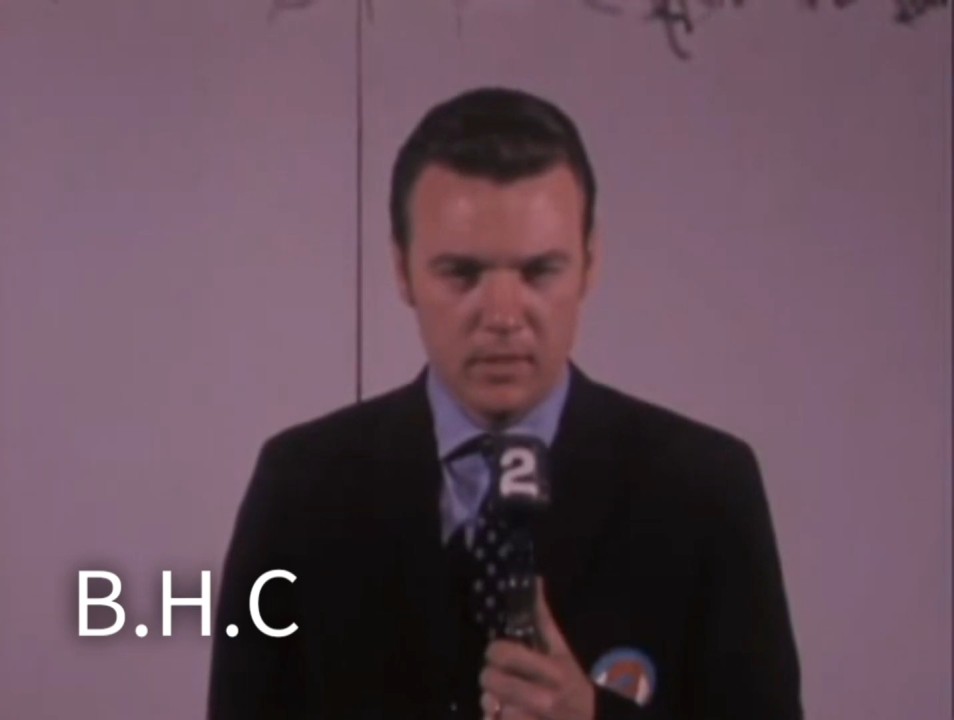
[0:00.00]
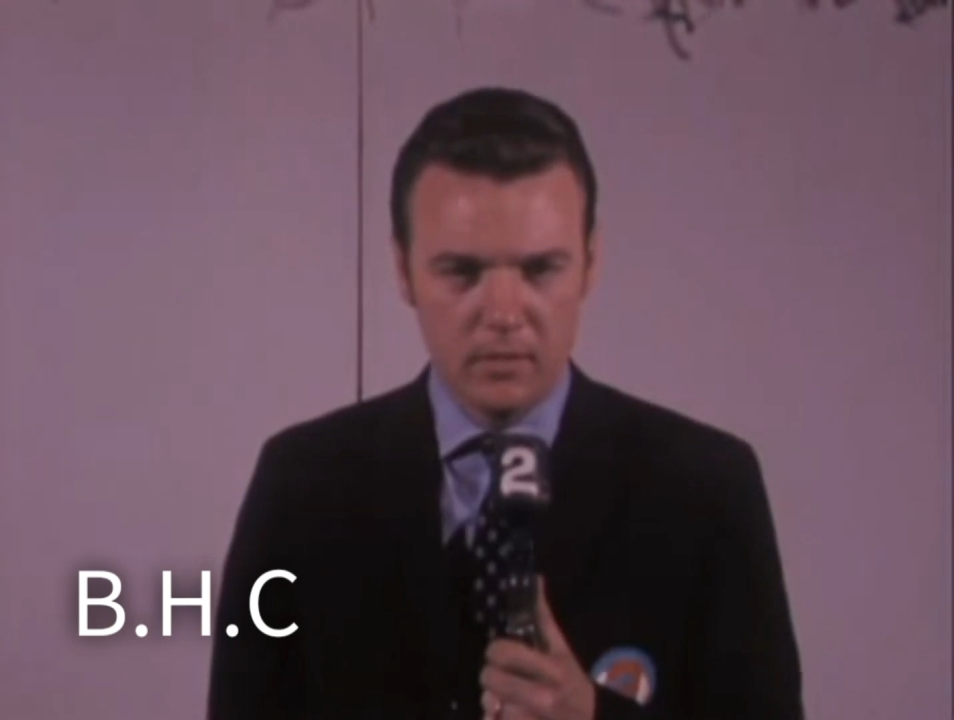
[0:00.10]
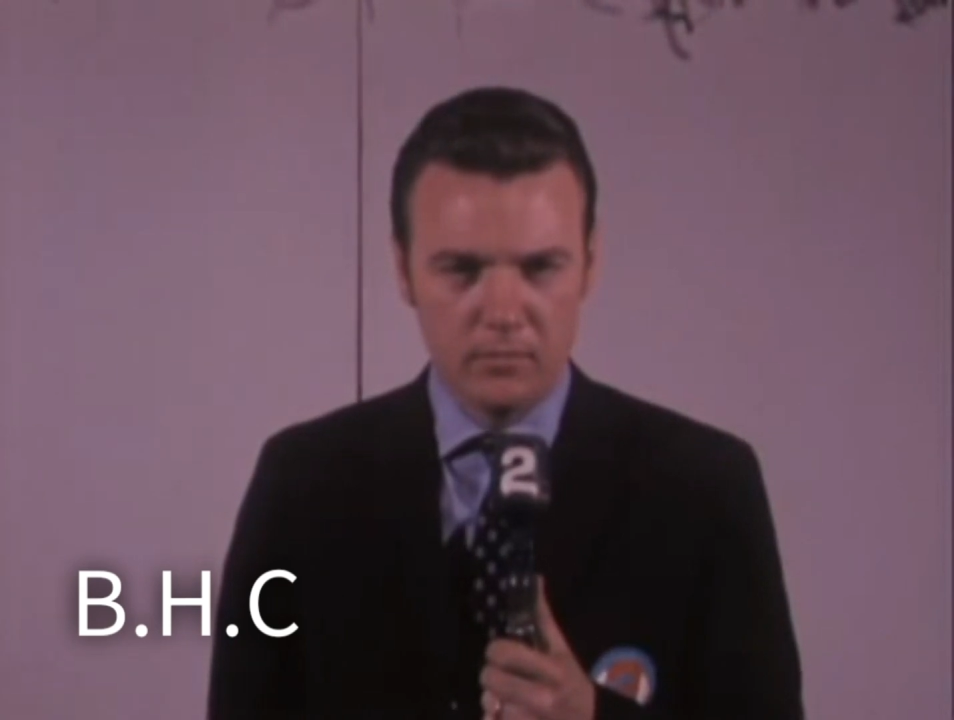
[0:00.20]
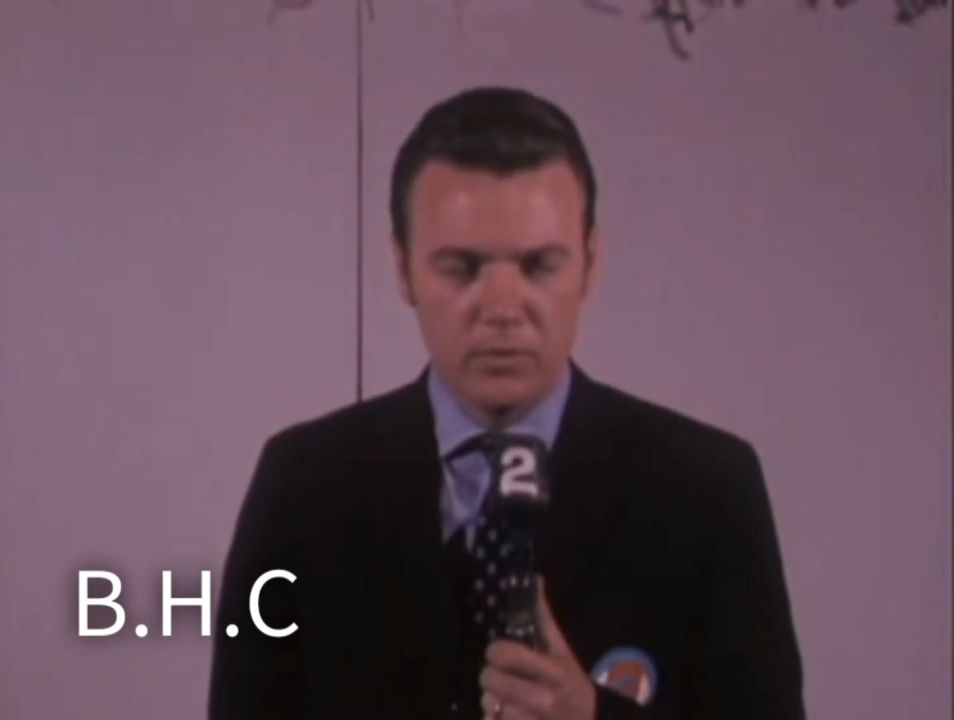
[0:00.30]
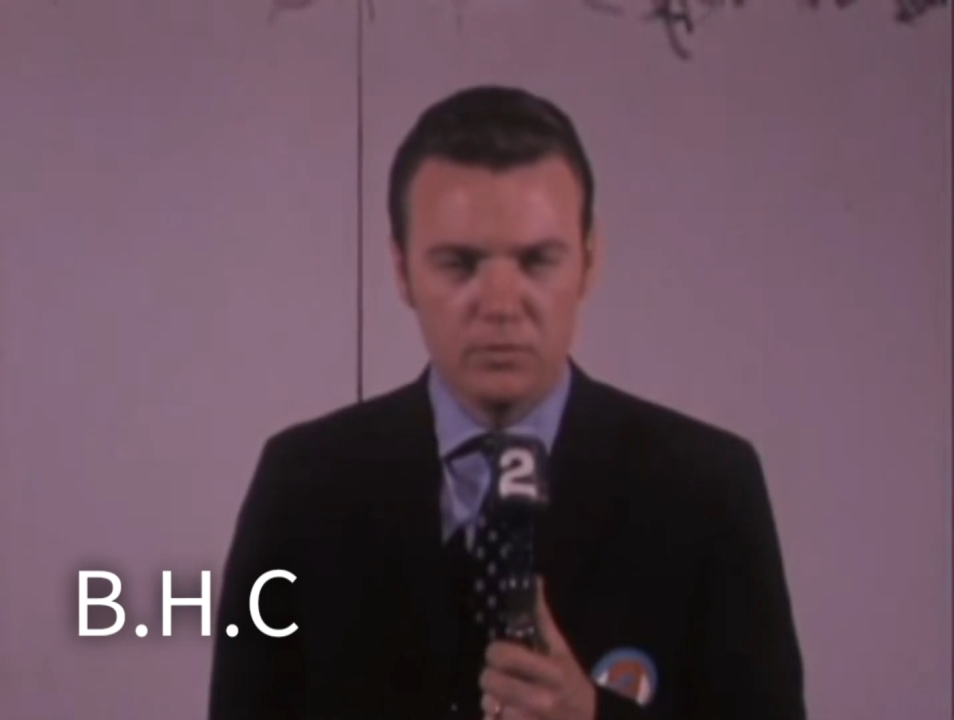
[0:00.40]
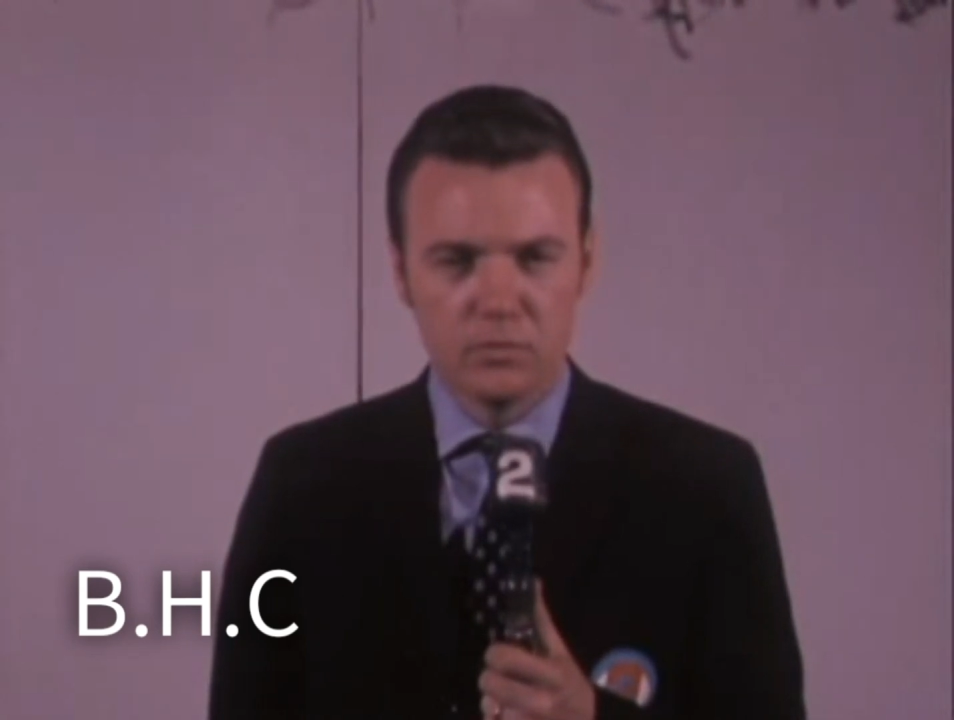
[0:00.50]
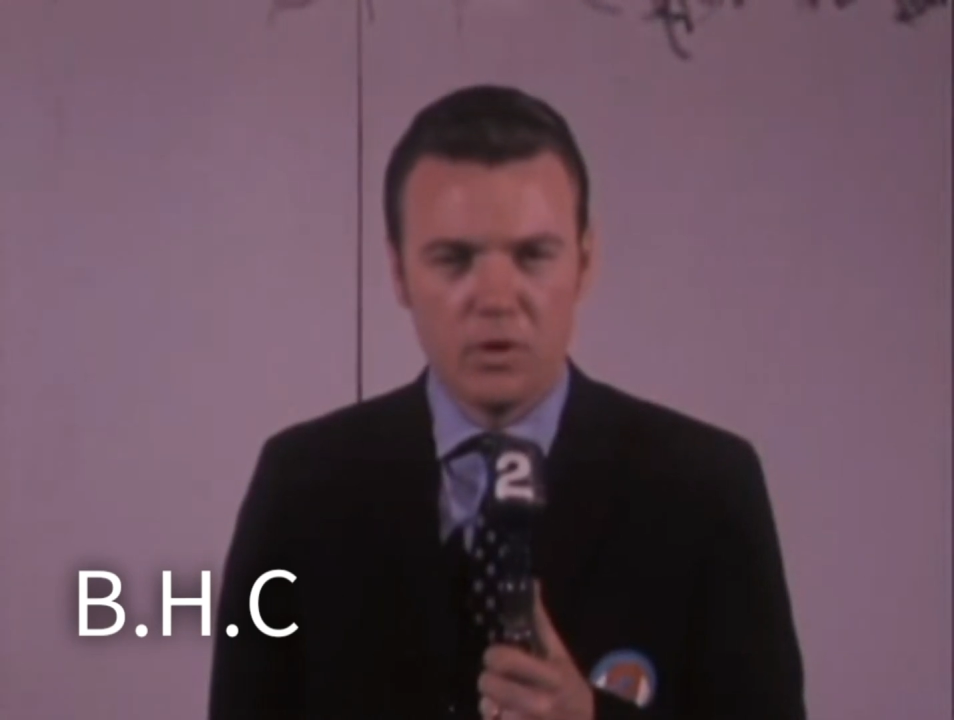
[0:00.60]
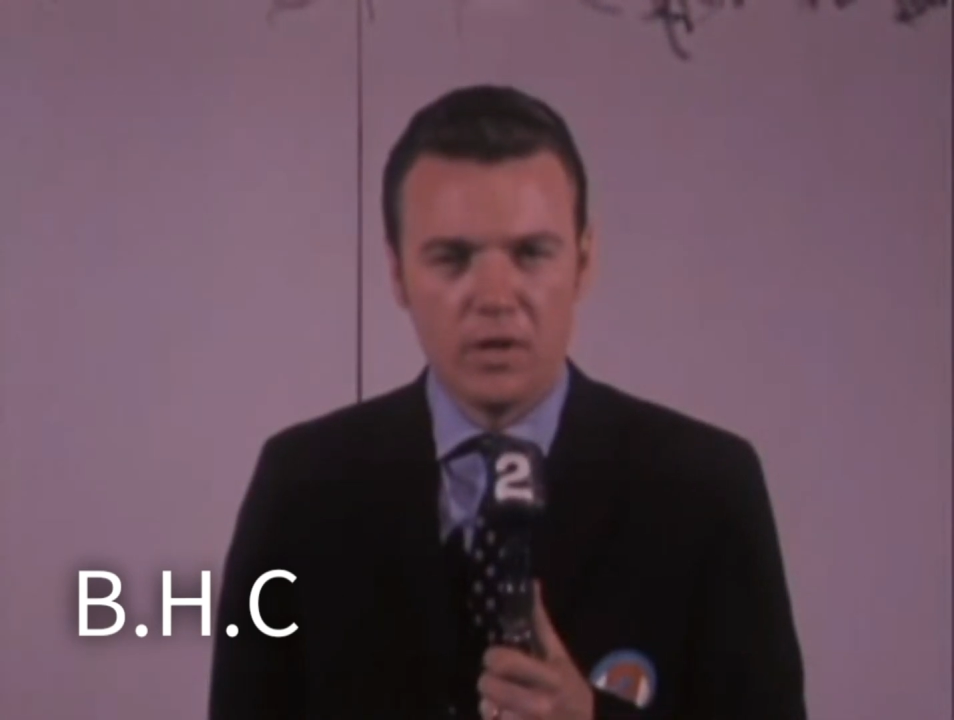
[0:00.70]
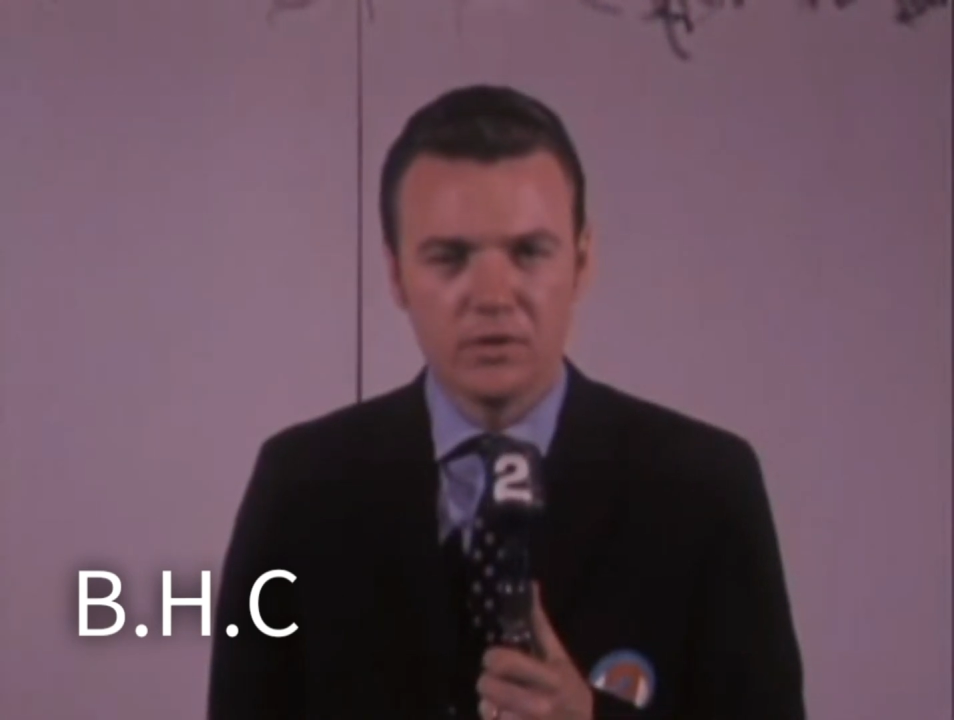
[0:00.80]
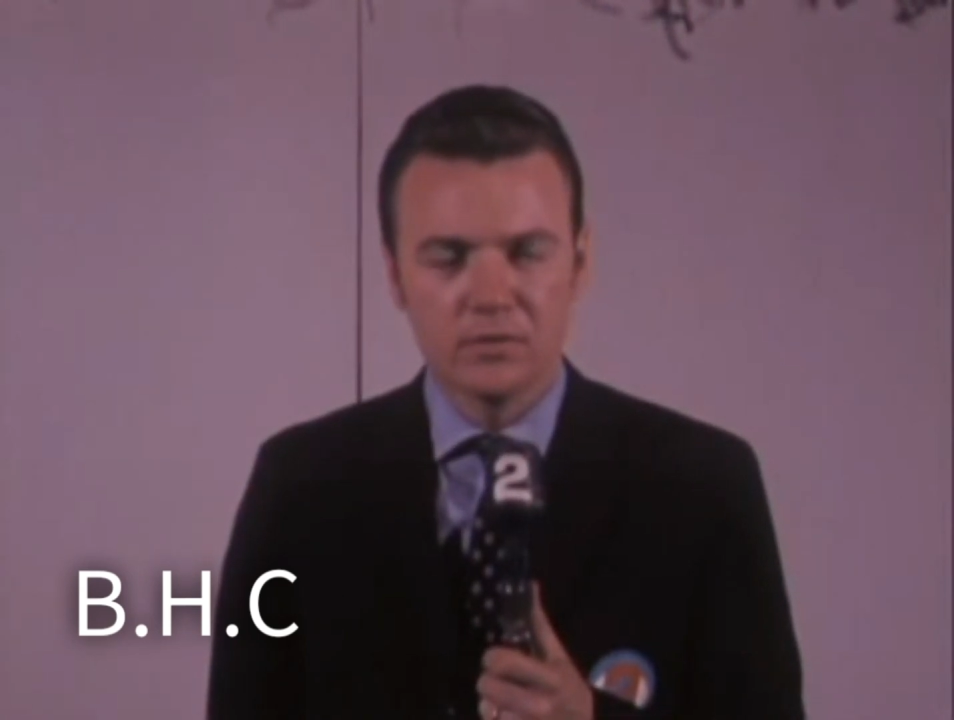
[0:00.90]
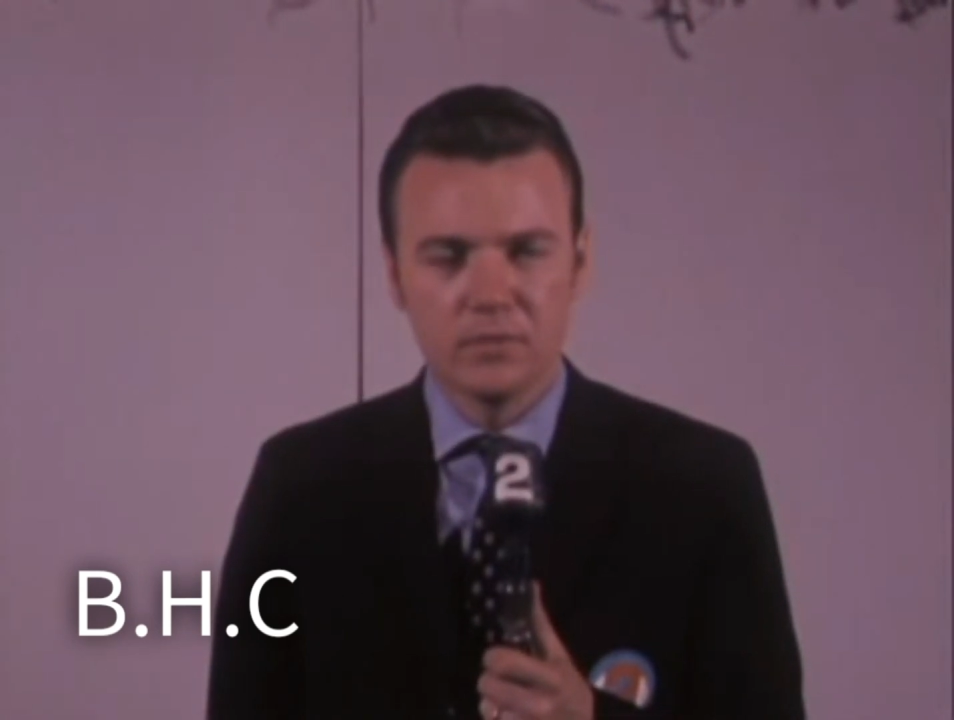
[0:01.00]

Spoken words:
For Newswatch,